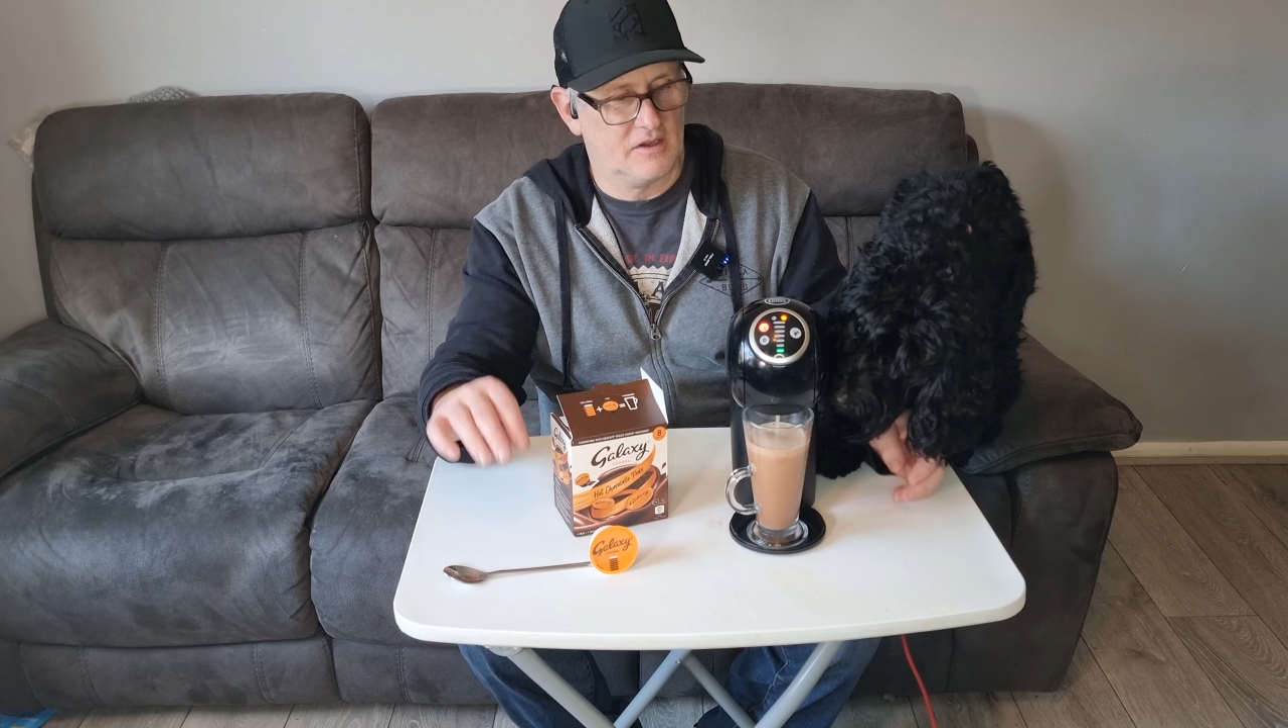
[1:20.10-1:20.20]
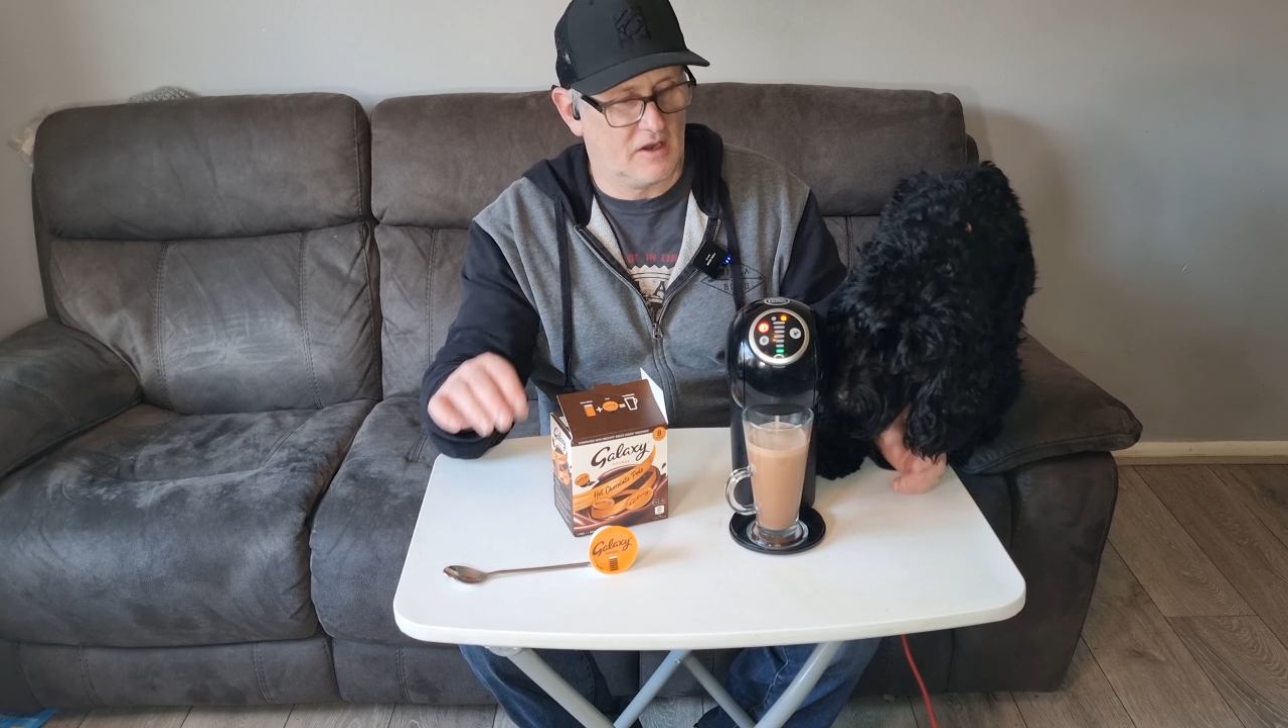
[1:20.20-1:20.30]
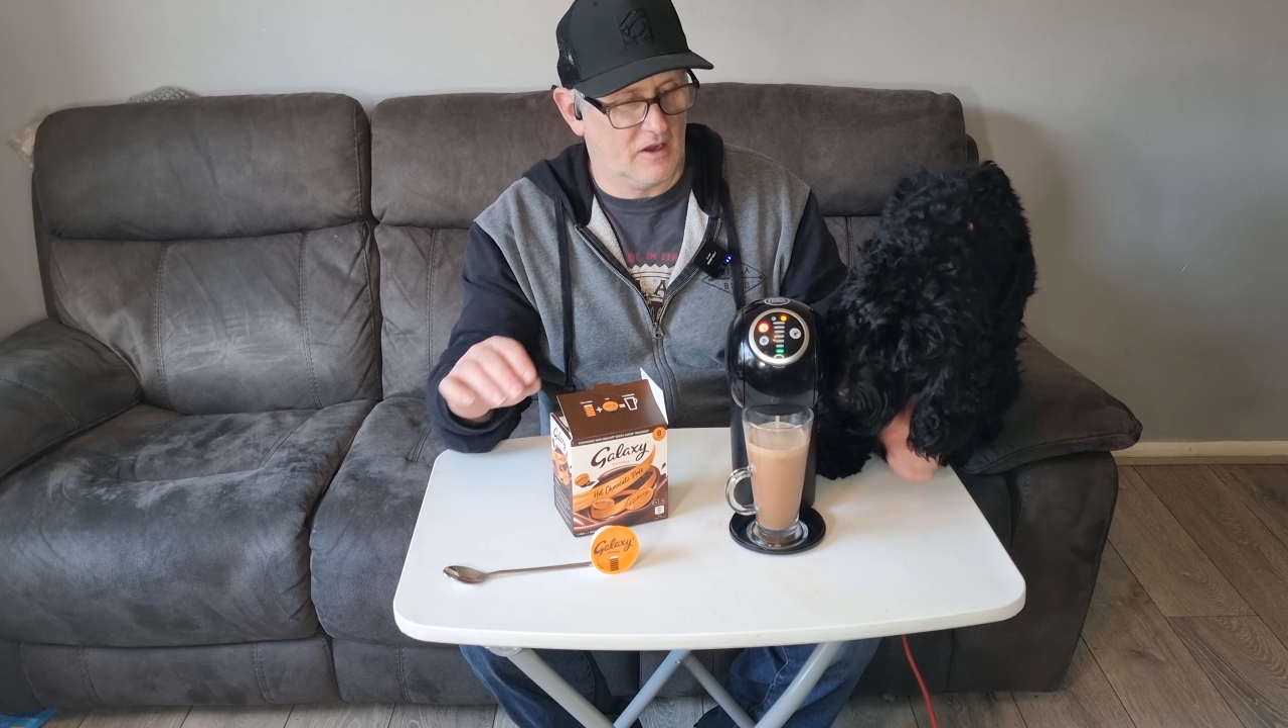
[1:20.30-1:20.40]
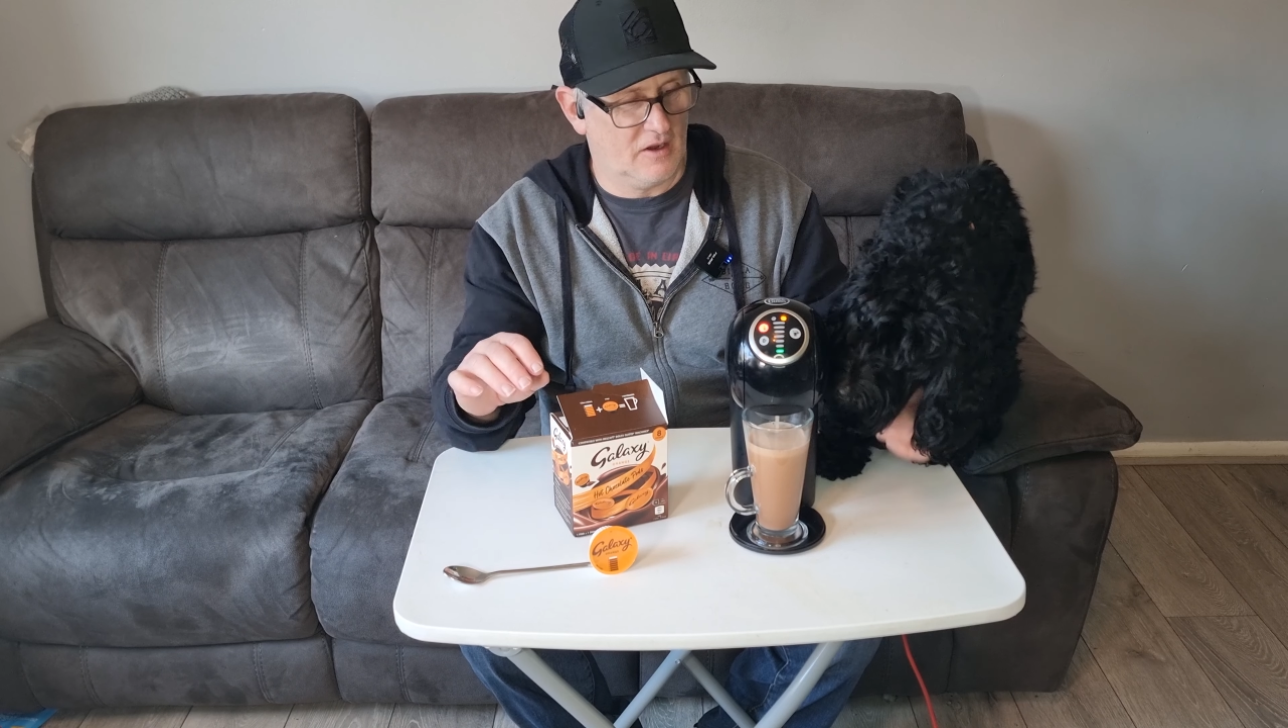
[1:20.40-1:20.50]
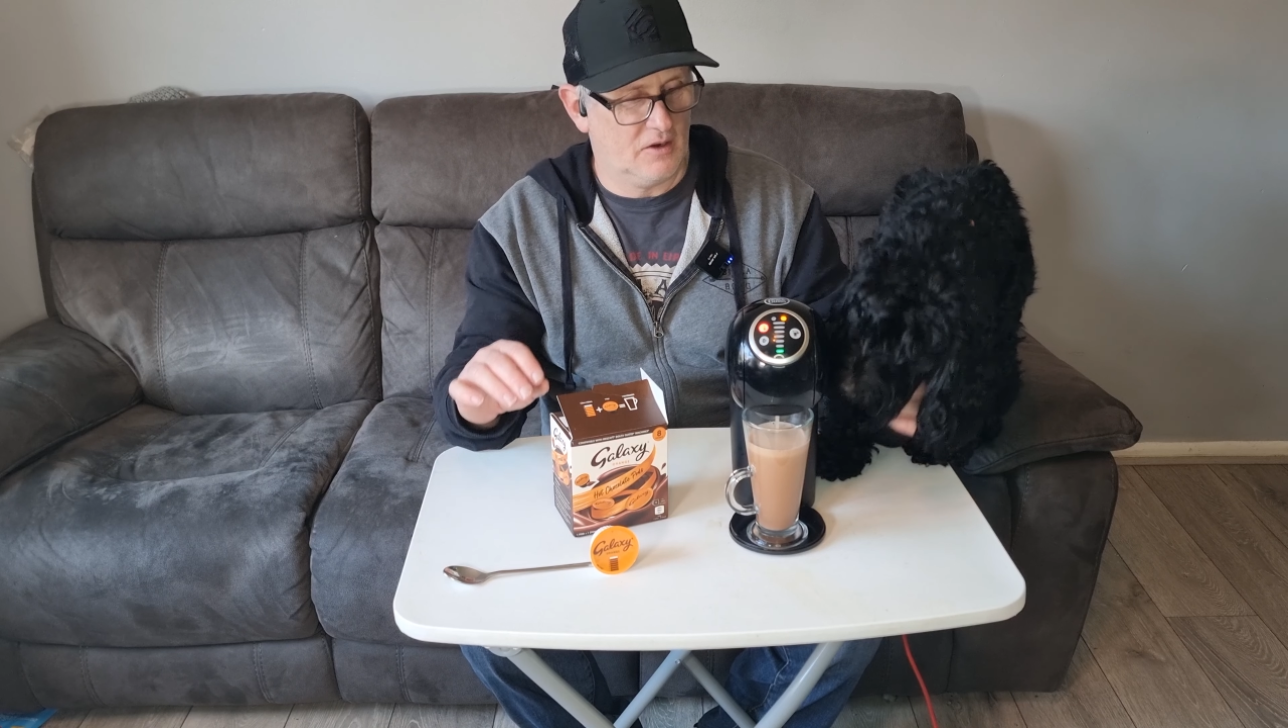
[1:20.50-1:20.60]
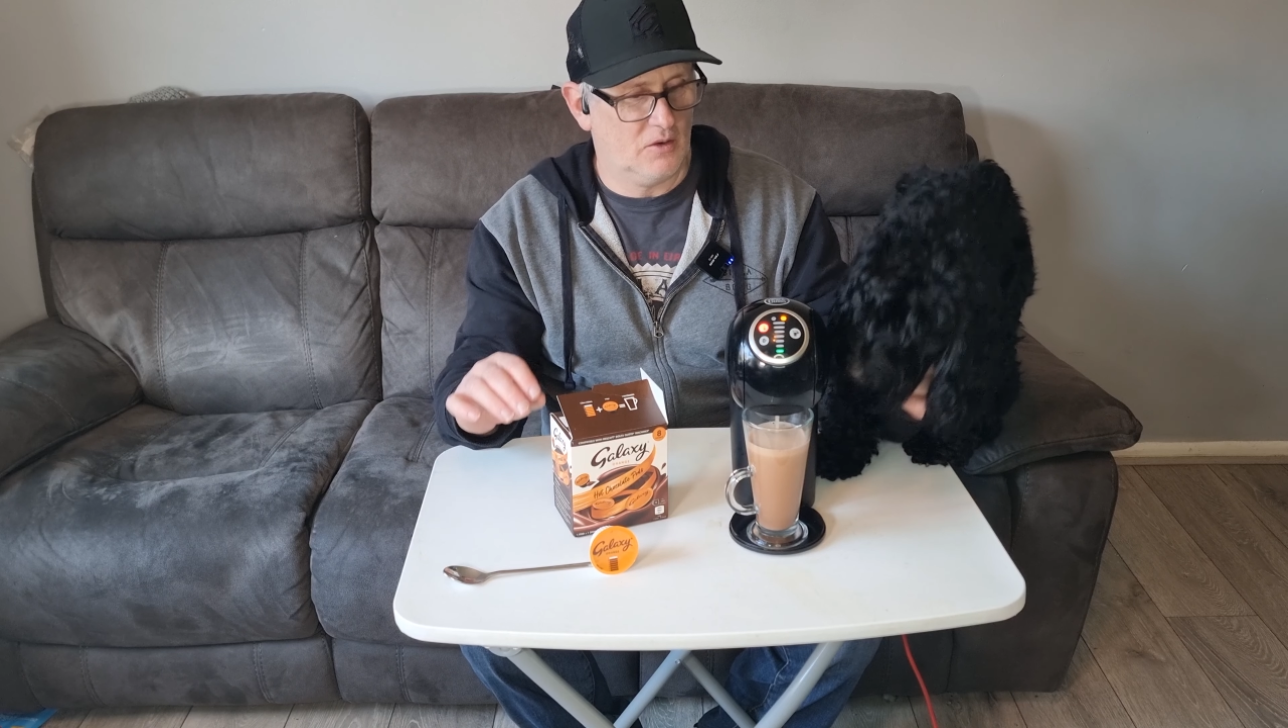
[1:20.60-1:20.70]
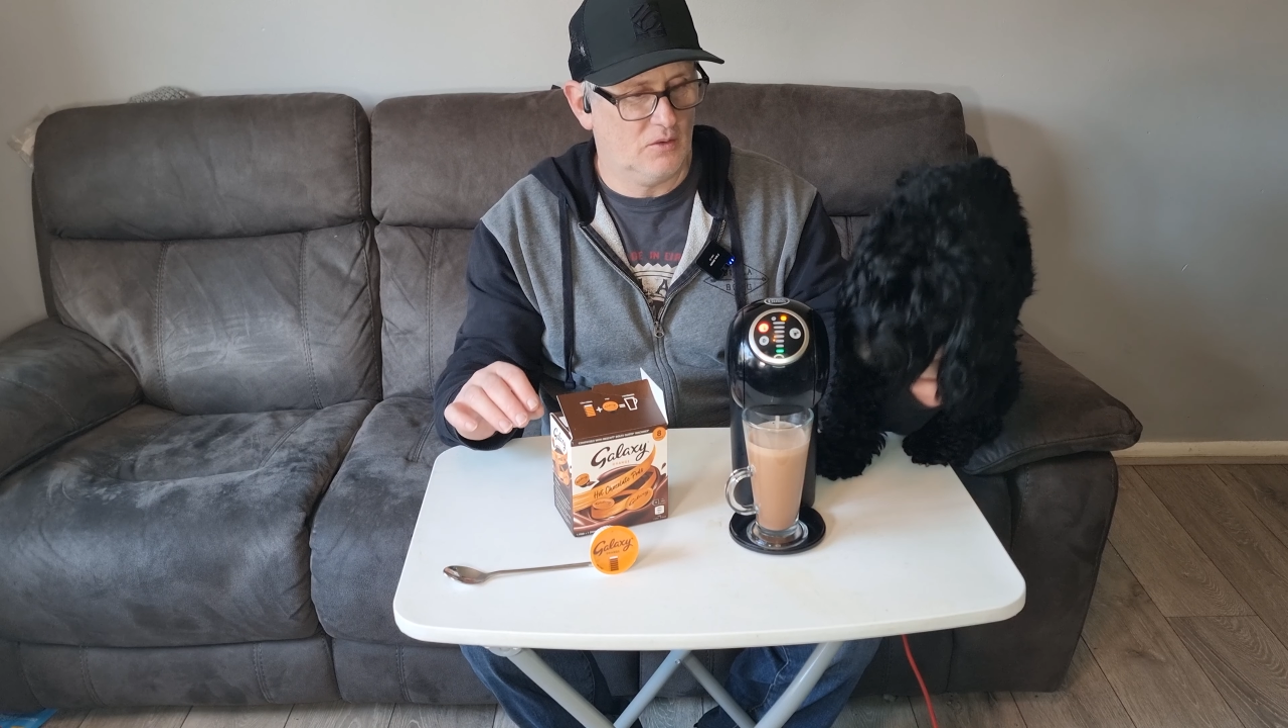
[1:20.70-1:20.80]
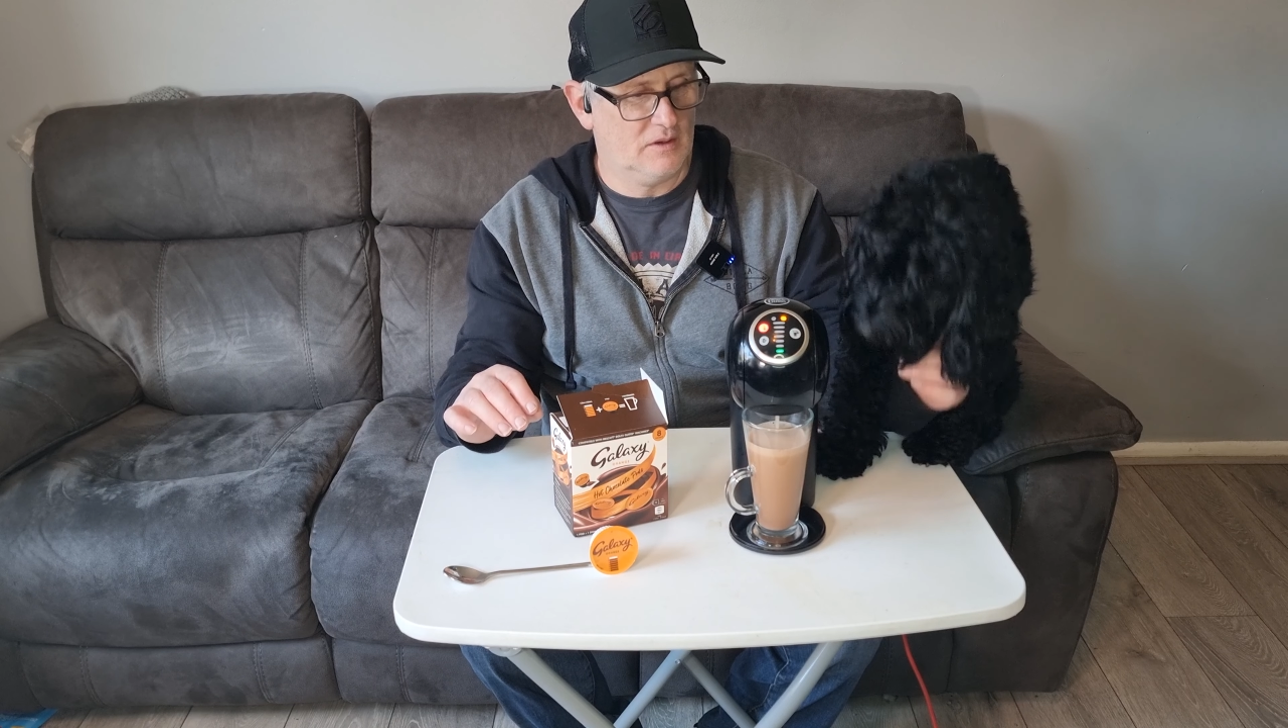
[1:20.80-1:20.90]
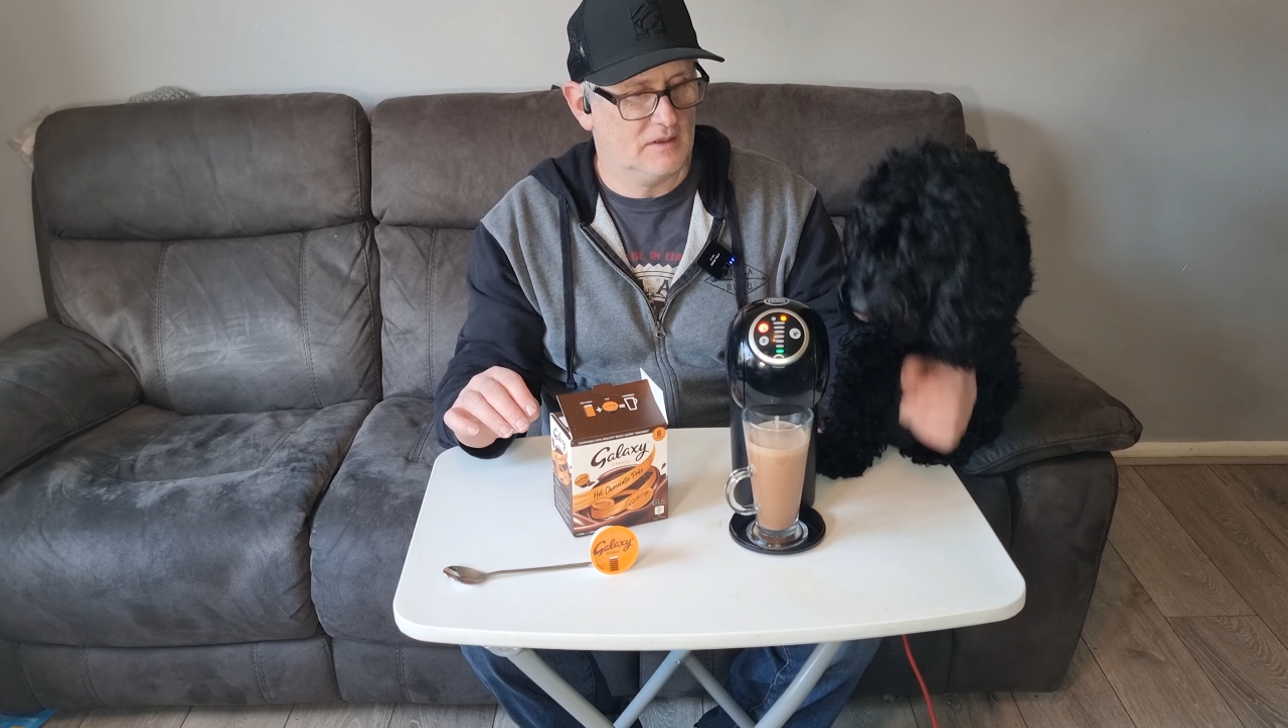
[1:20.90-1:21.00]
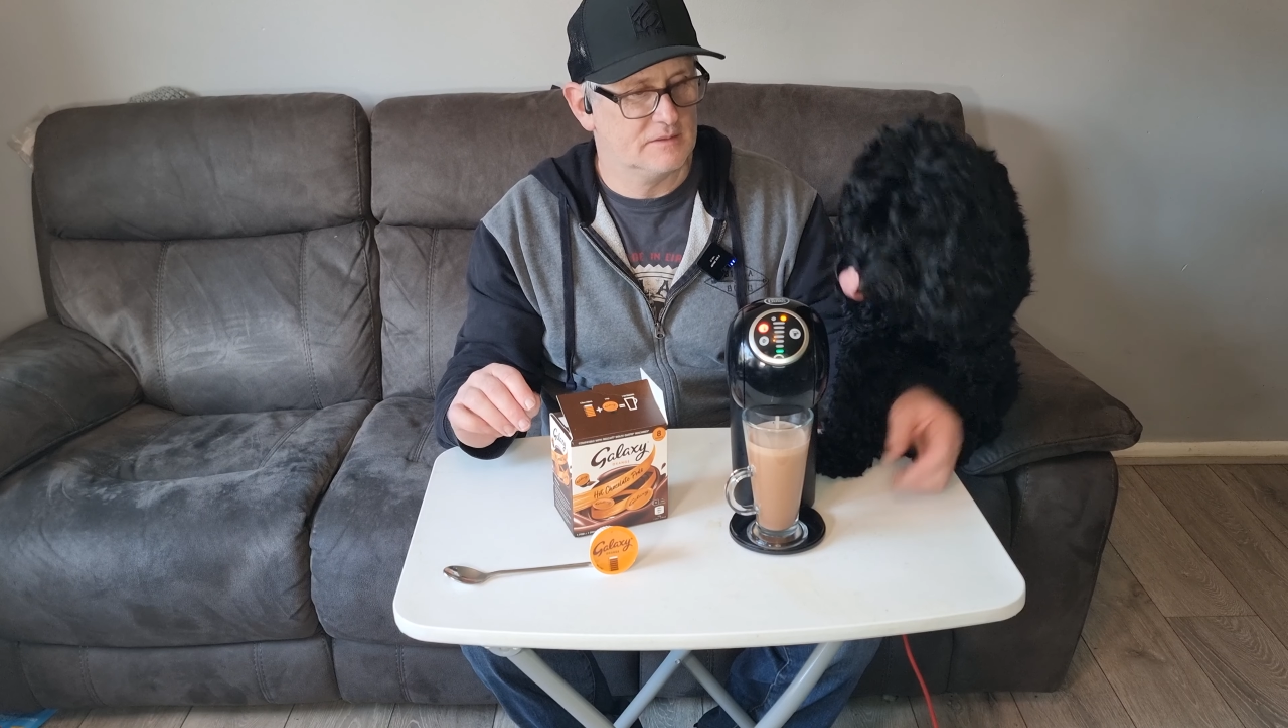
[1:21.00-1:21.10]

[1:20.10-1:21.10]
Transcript: No.